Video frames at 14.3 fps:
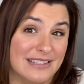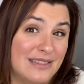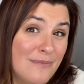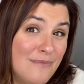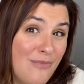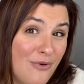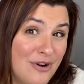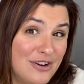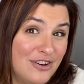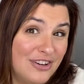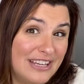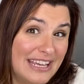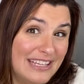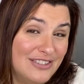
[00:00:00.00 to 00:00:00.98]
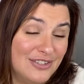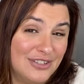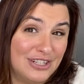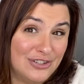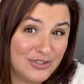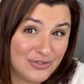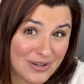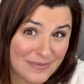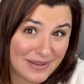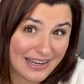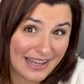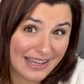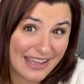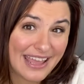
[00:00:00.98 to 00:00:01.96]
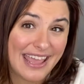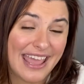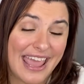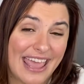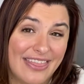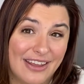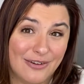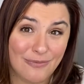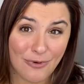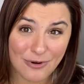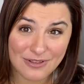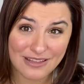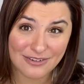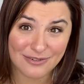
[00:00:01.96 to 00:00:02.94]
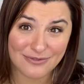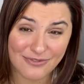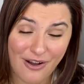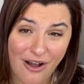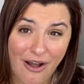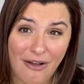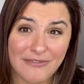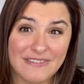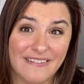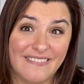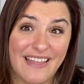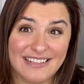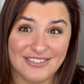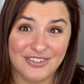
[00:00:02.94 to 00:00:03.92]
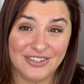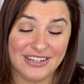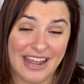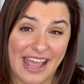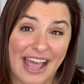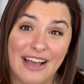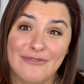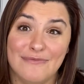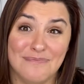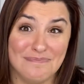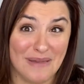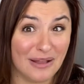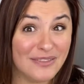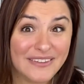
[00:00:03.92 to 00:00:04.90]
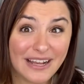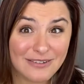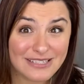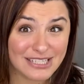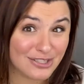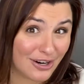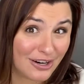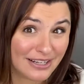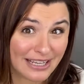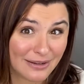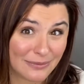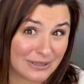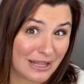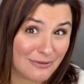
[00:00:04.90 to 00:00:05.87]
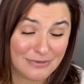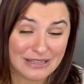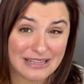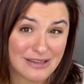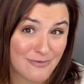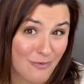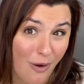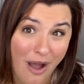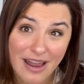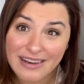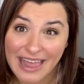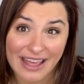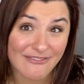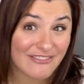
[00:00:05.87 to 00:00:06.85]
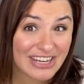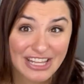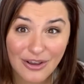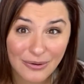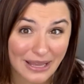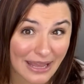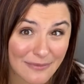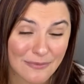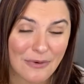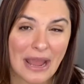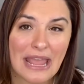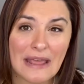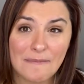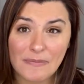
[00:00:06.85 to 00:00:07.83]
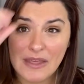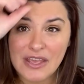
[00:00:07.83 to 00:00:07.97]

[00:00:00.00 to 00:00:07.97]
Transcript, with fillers: The more your kids are contributing and the more they're involved, the less you're gonna have meltdowns in Target when they really want that video game, right?